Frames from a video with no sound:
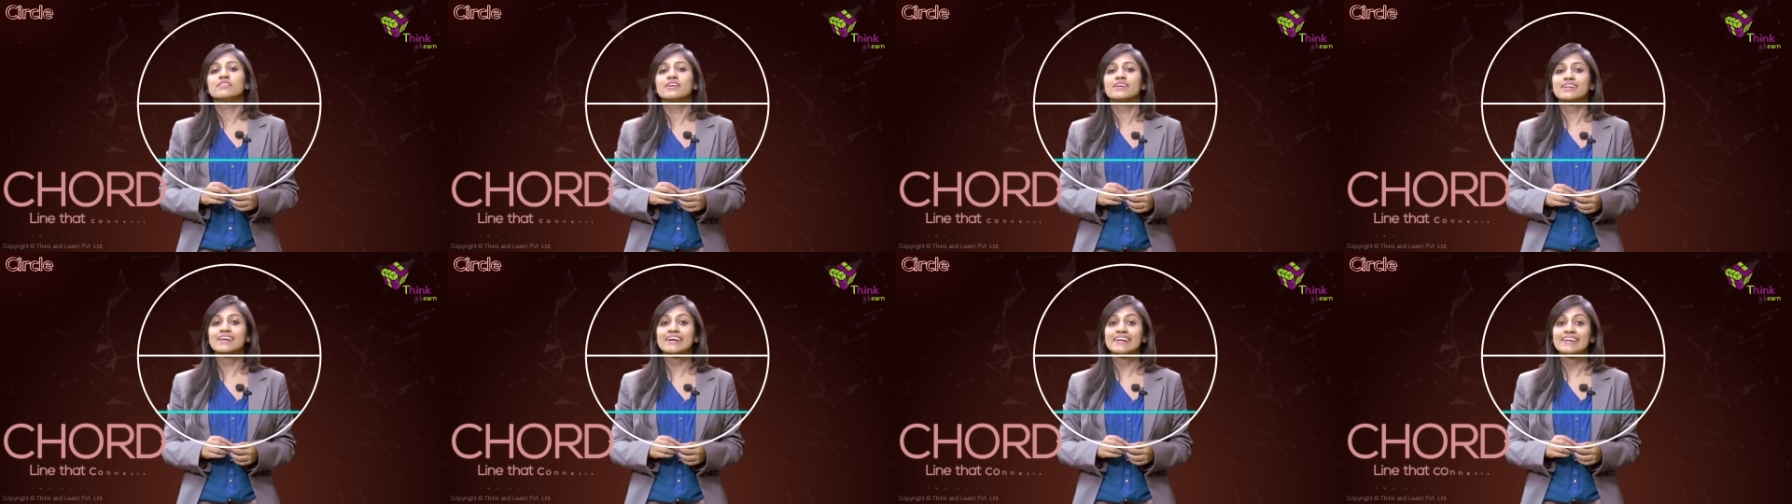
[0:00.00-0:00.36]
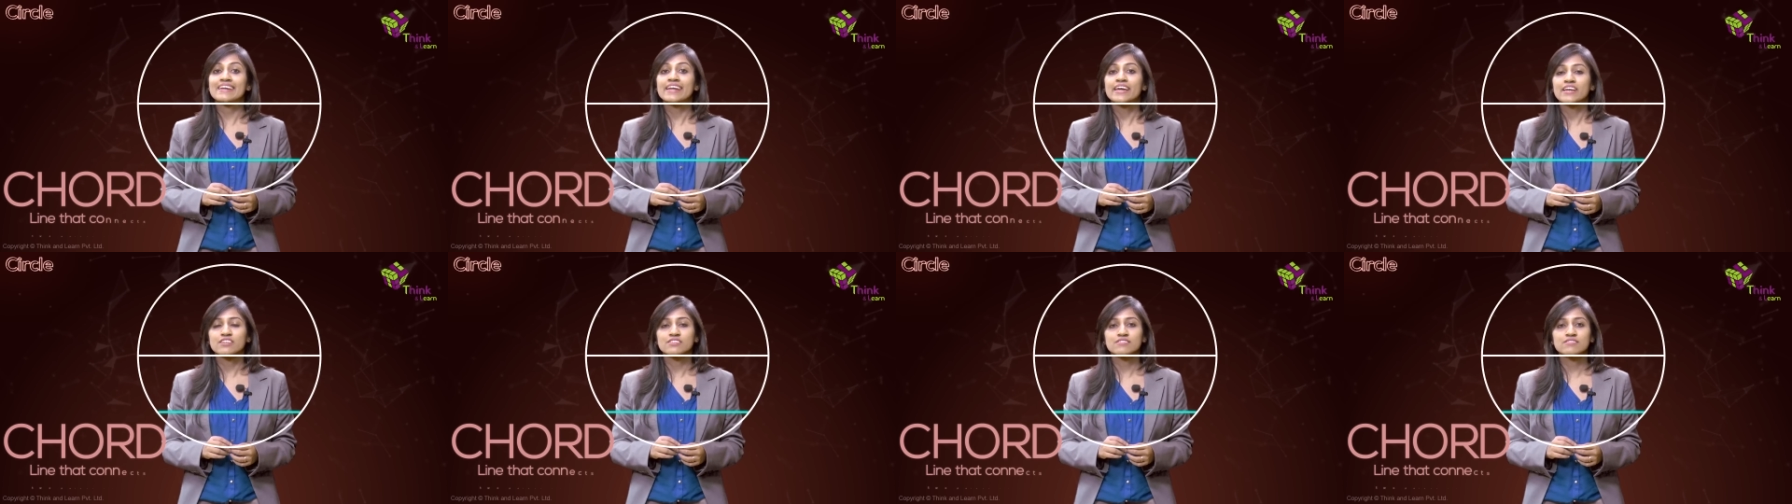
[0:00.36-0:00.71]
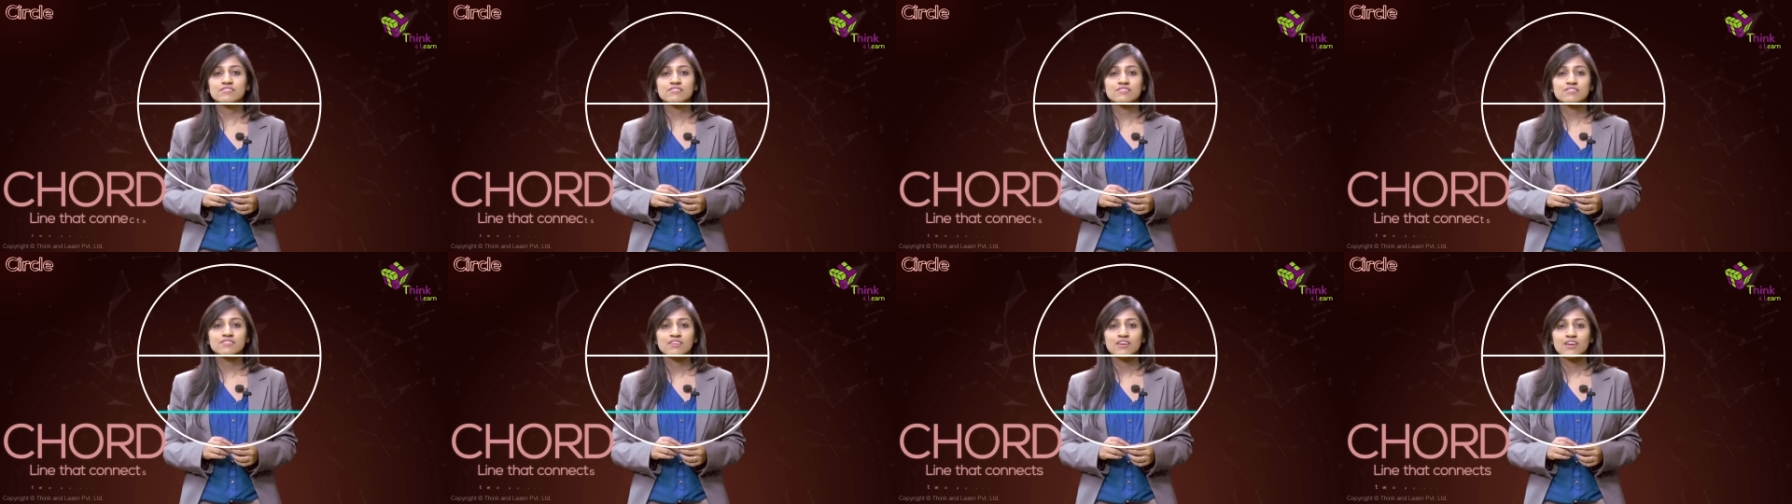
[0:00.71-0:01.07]
that
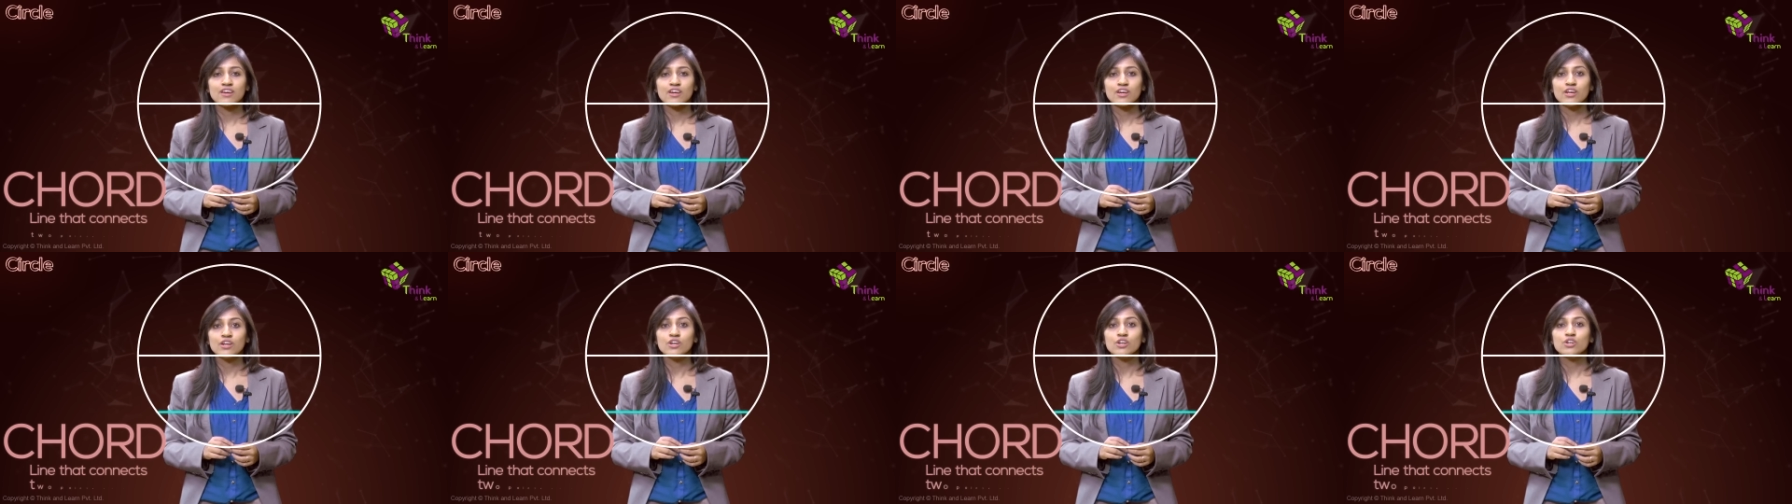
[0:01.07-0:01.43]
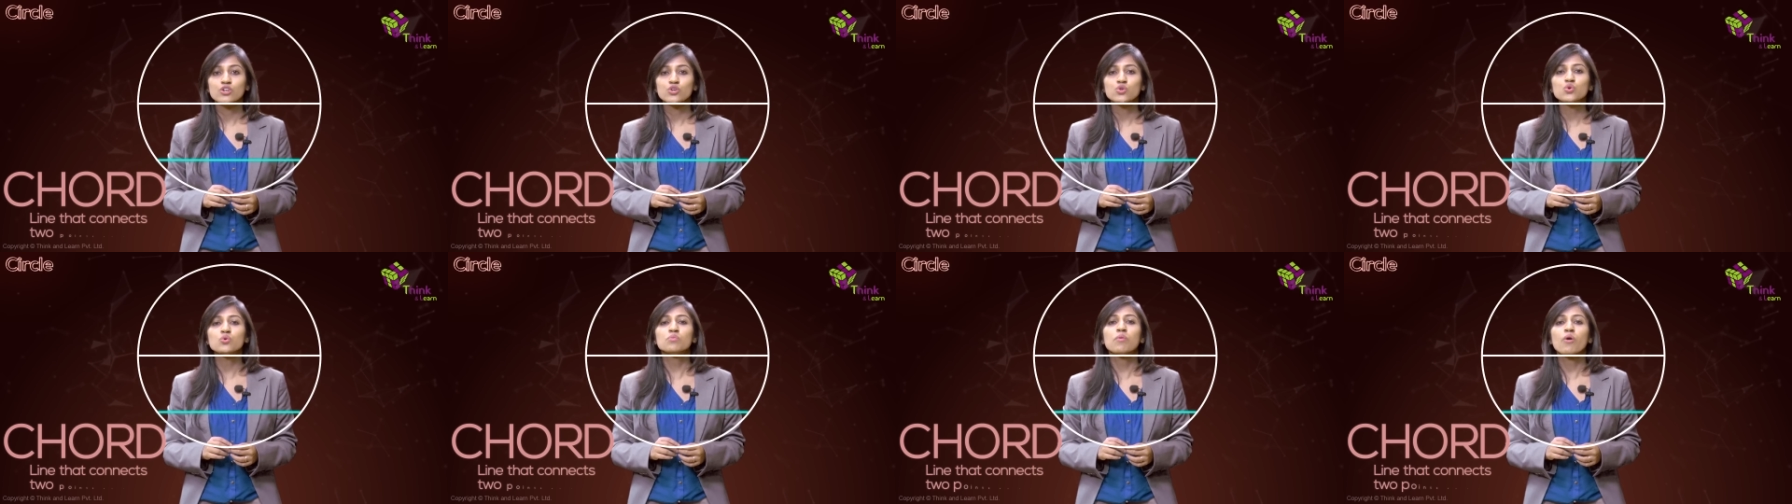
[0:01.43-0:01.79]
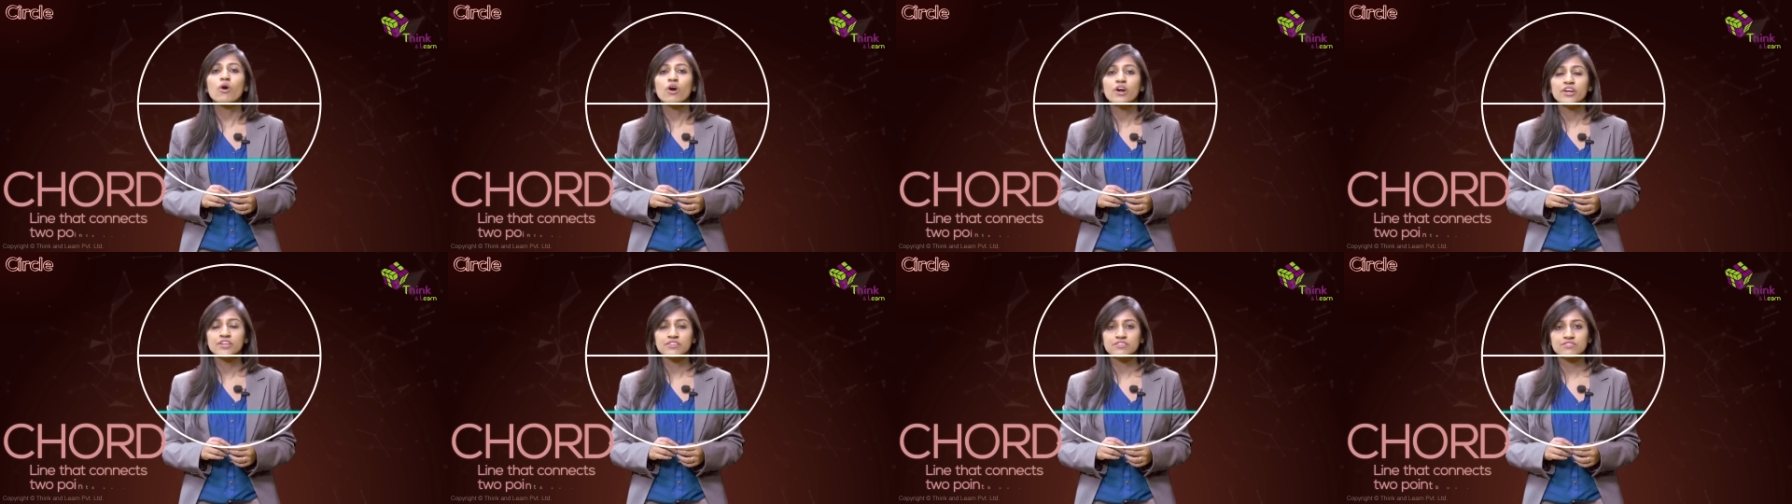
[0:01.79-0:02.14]
connects two
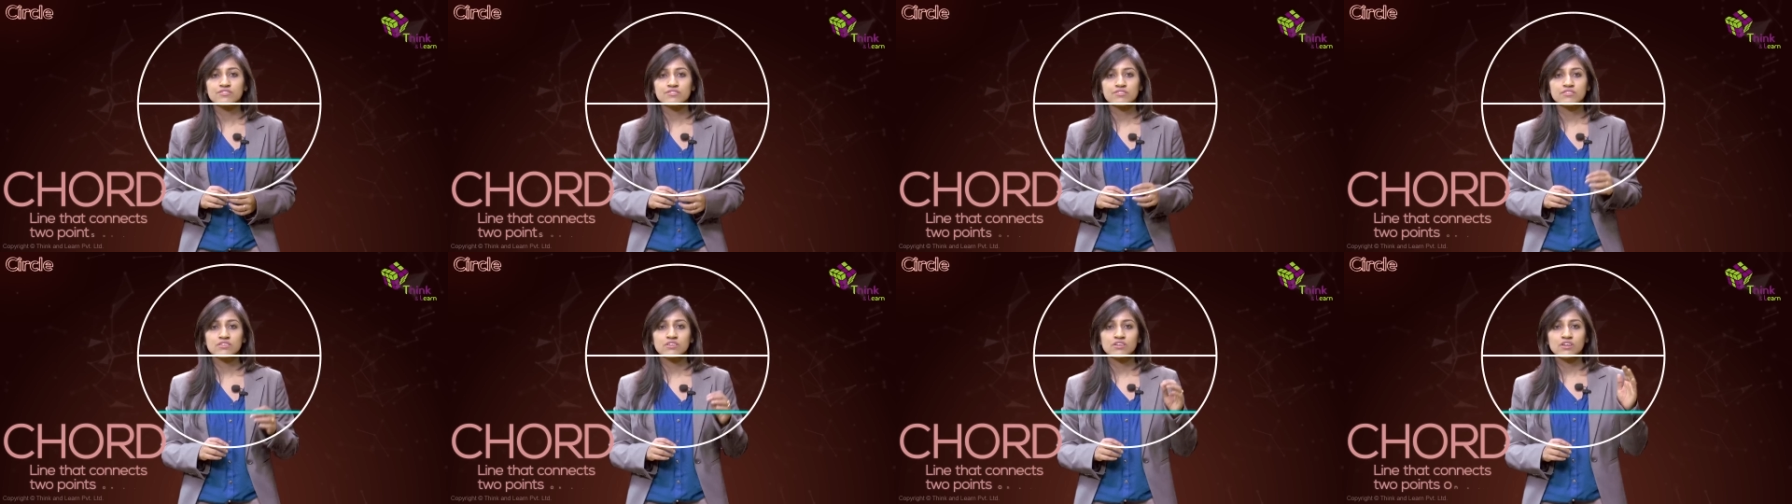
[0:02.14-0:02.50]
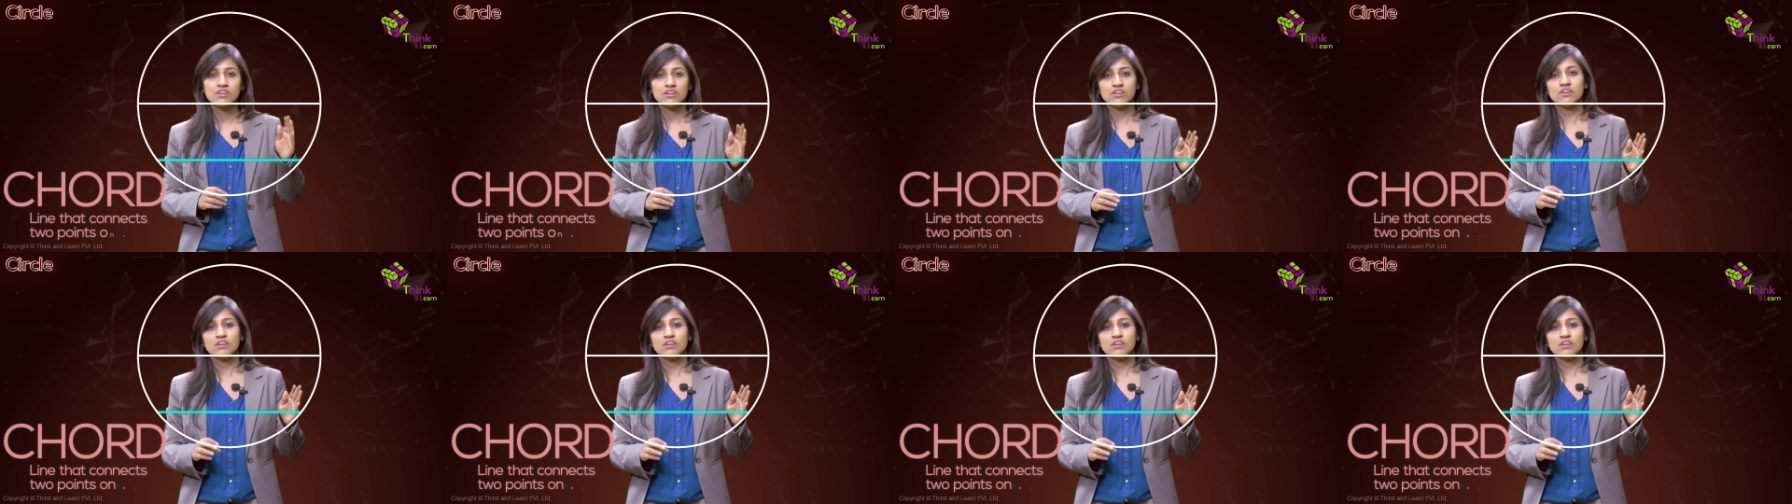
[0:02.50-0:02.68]
points